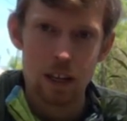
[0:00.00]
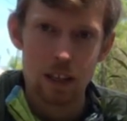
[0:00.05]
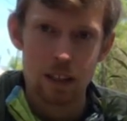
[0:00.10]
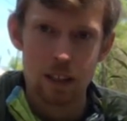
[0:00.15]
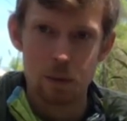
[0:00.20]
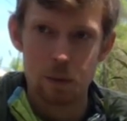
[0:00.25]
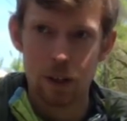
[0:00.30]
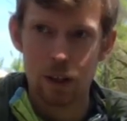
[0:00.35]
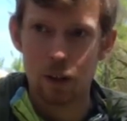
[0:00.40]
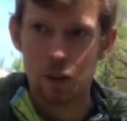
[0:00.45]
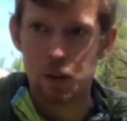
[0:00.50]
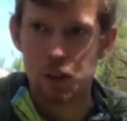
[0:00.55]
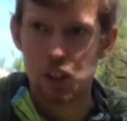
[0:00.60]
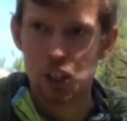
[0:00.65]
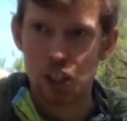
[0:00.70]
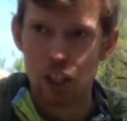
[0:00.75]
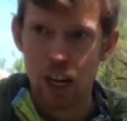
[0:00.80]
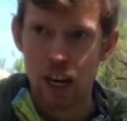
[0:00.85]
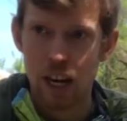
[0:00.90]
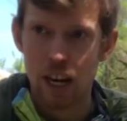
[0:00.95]
Then we go to
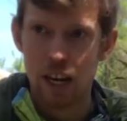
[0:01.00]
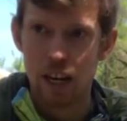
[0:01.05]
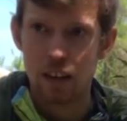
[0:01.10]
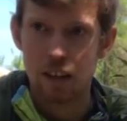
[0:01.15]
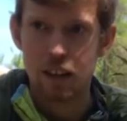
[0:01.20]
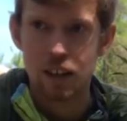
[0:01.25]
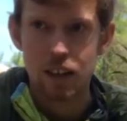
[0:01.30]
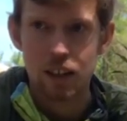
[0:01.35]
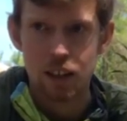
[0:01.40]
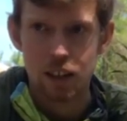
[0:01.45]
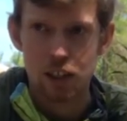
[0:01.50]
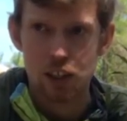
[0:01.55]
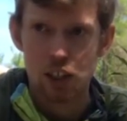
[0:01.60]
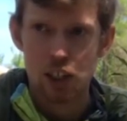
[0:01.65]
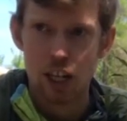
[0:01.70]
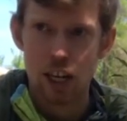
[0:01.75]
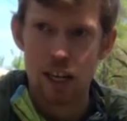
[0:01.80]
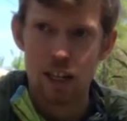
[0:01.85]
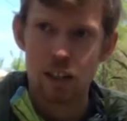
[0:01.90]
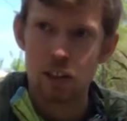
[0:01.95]
shade, and
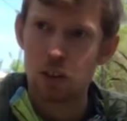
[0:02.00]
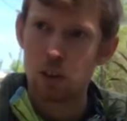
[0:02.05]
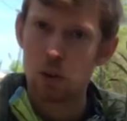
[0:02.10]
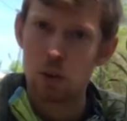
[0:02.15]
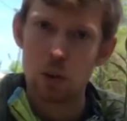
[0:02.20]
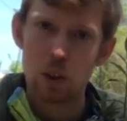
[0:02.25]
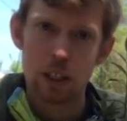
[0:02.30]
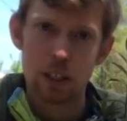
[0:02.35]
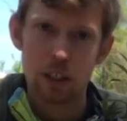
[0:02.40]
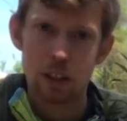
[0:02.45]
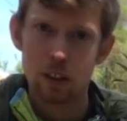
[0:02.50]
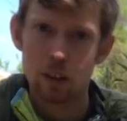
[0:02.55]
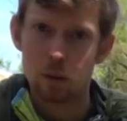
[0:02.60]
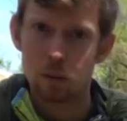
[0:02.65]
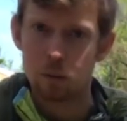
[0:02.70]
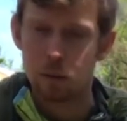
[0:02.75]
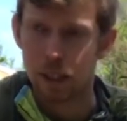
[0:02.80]
shade is usually a little